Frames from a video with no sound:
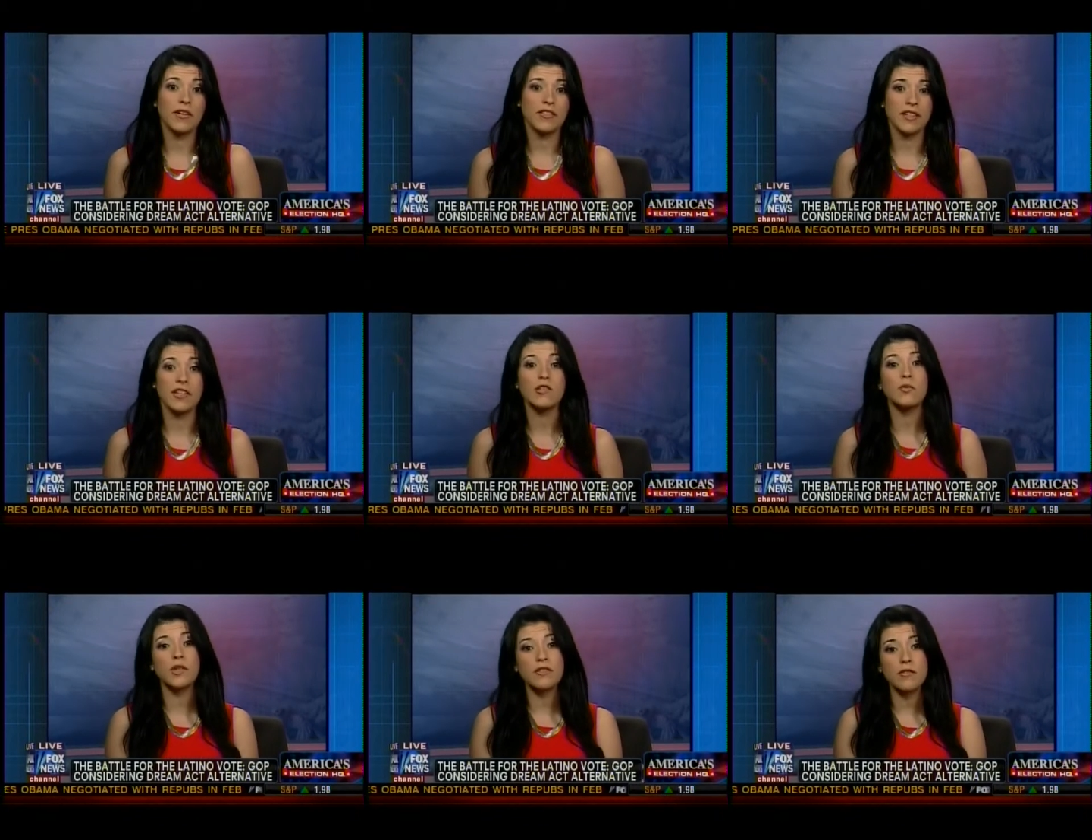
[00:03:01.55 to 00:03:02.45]
years later,
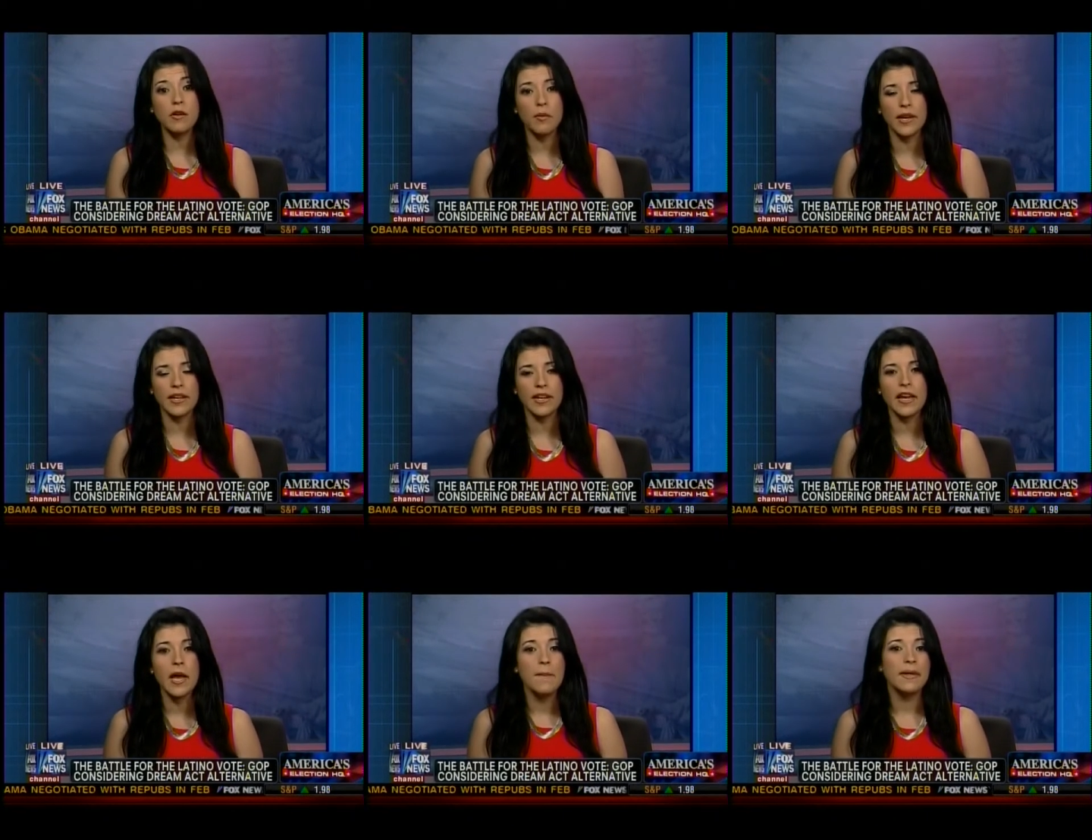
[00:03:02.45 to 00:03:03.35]
we're still waiting.
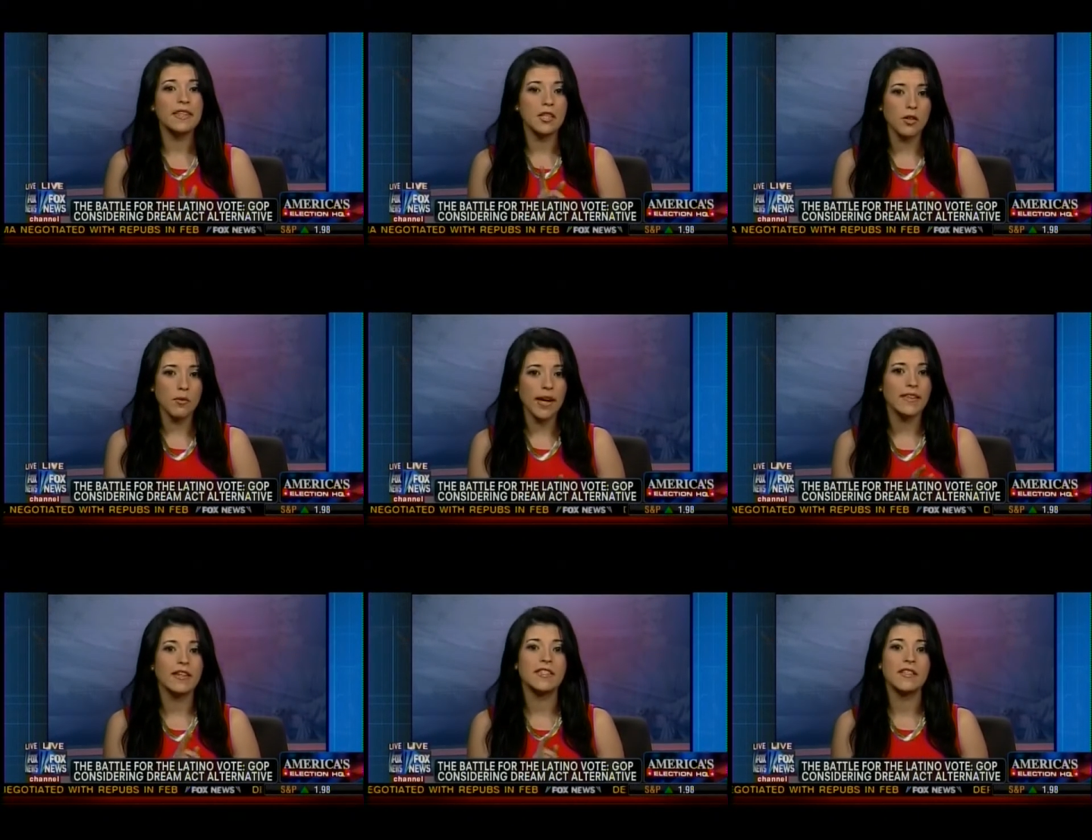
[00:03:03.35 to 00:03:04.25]
But you're
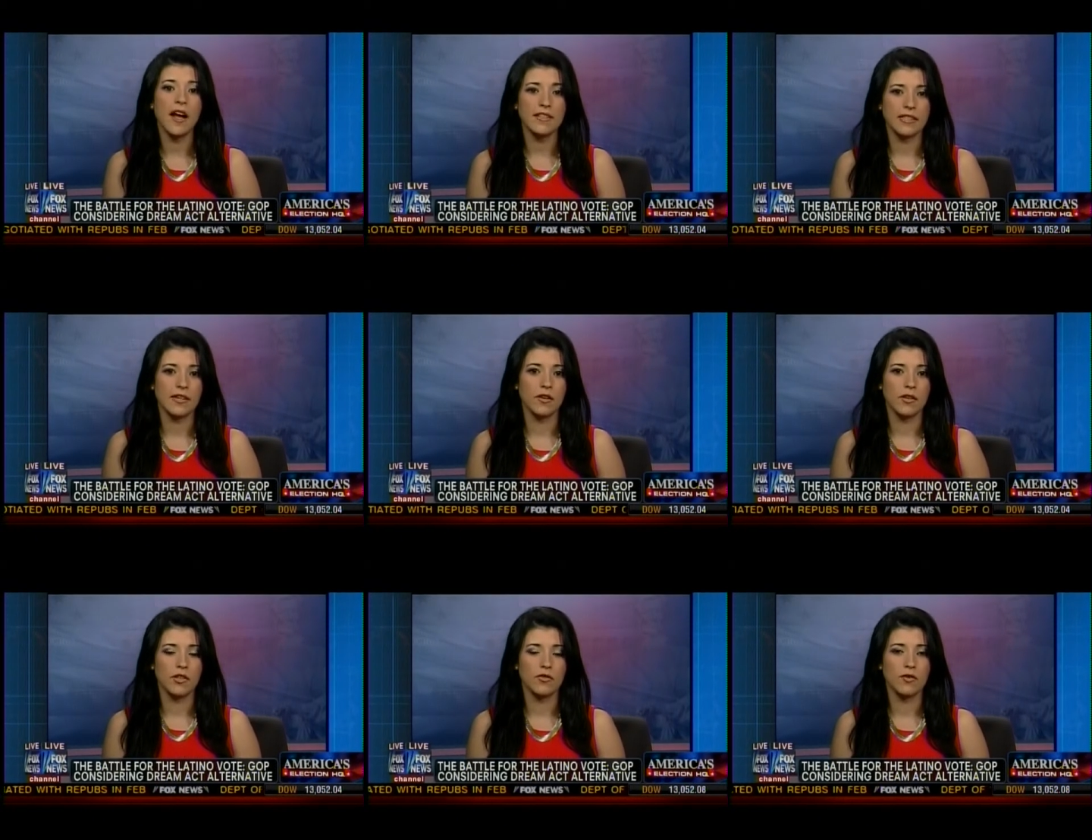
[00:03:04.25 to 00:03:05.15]
right, it's not
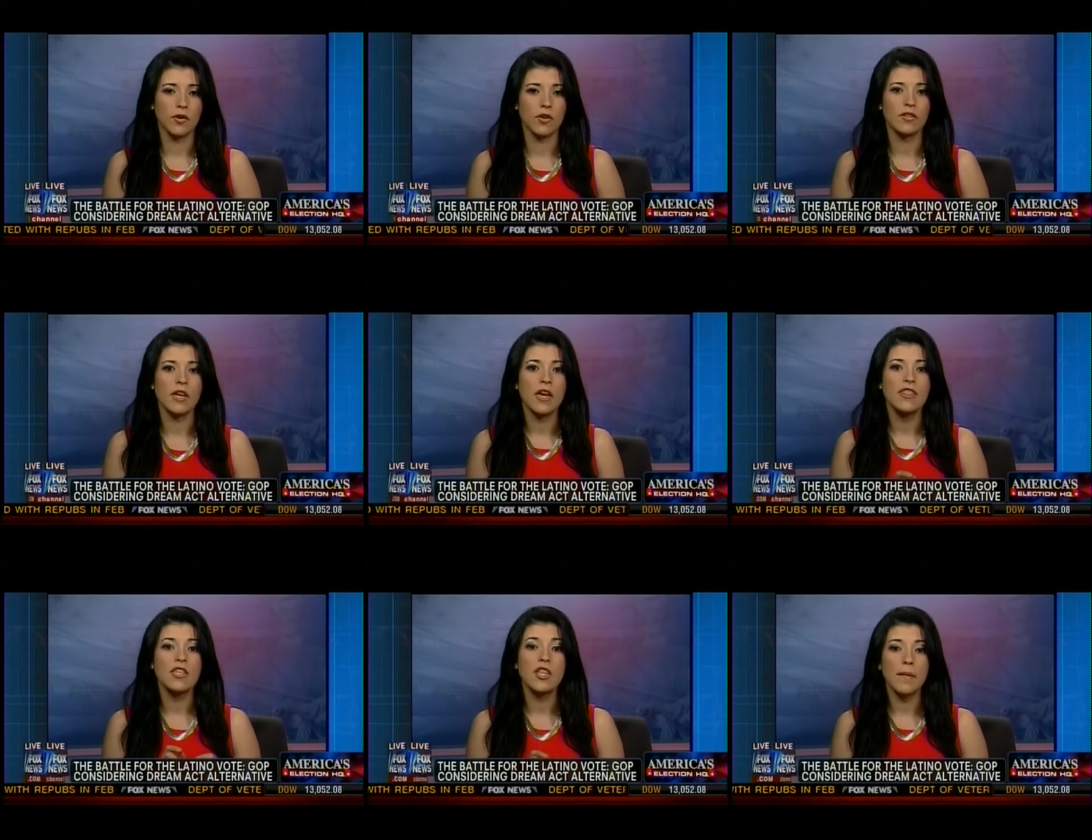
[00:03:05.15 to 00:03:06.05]
single-issue voters.
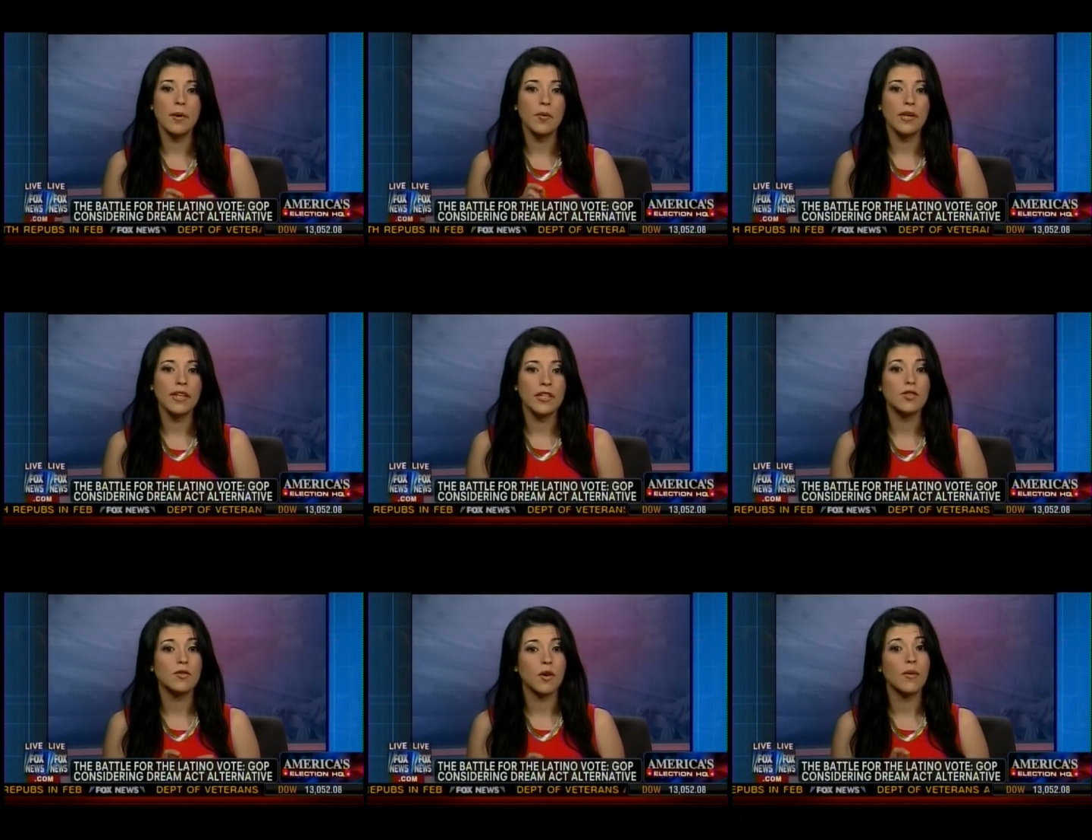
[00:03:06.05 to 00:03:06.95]
The #1
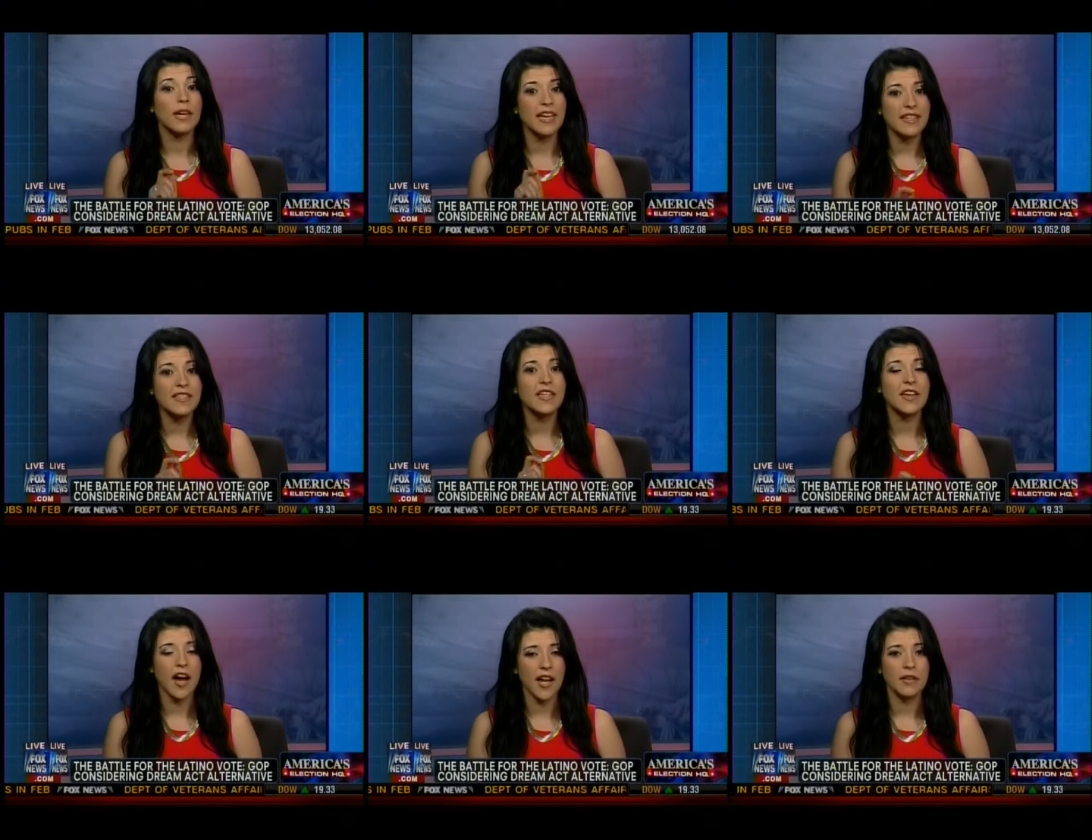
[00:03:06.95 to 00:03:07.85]
issue, though, is the
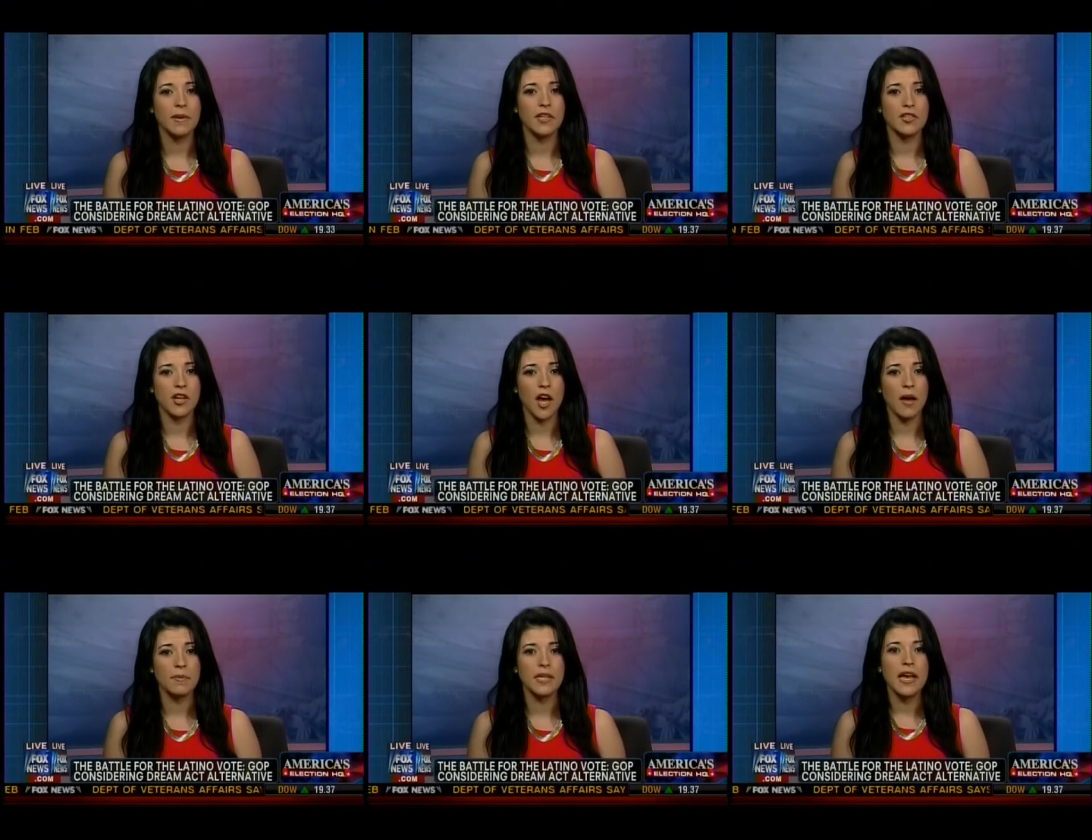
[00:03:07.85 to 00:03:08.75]
economy and
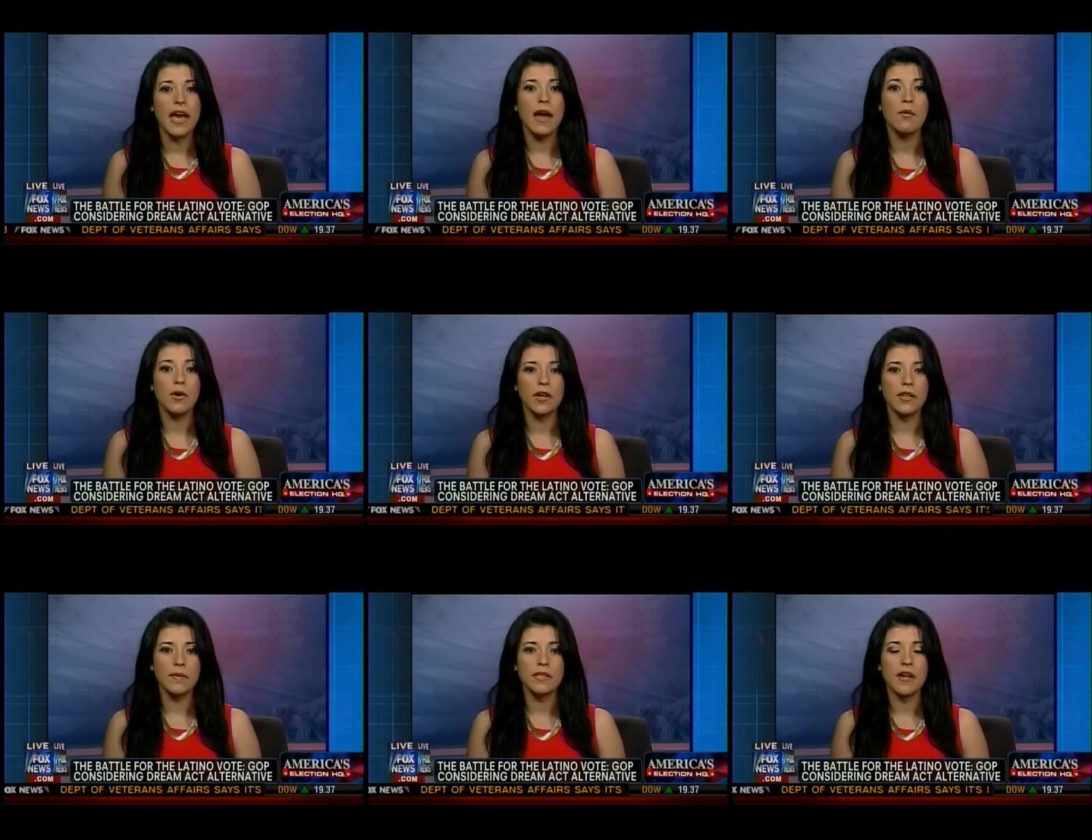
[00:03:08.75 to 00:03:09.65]
jobs. And we're
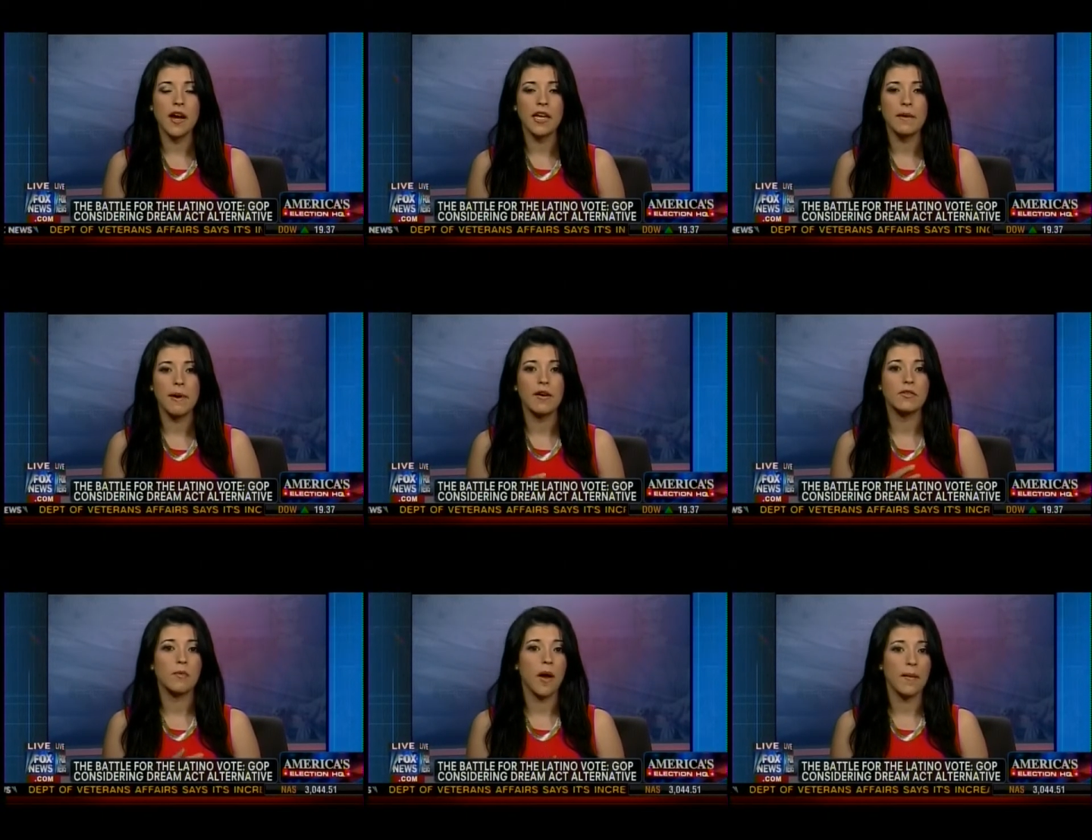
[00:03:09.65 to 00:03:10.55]
going to be talking about how
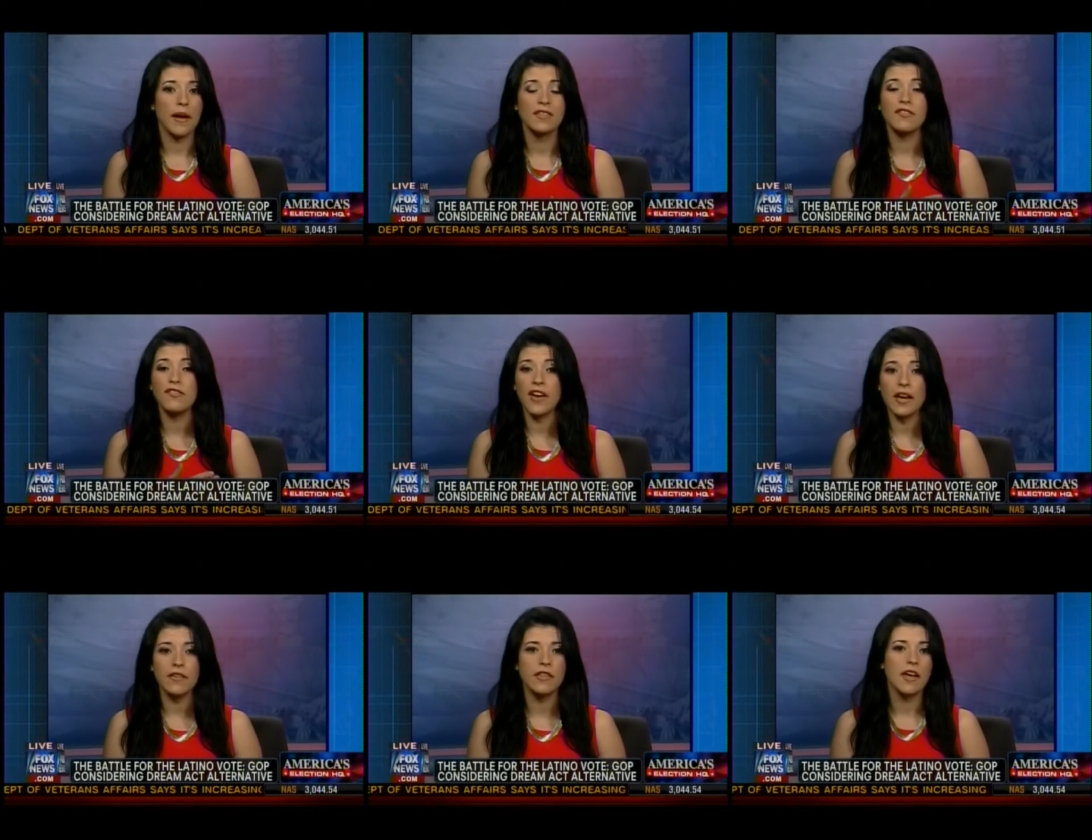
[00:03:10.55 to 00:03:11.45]
Obama has
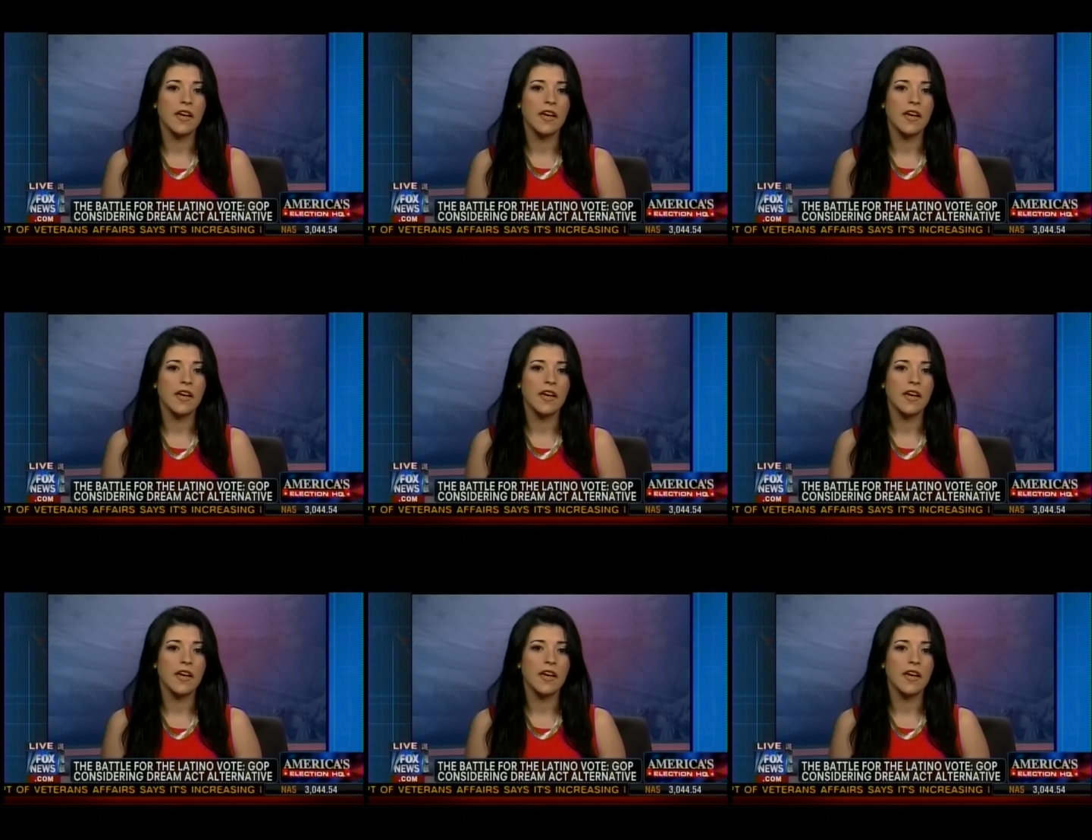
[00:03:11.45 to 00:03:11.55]
failed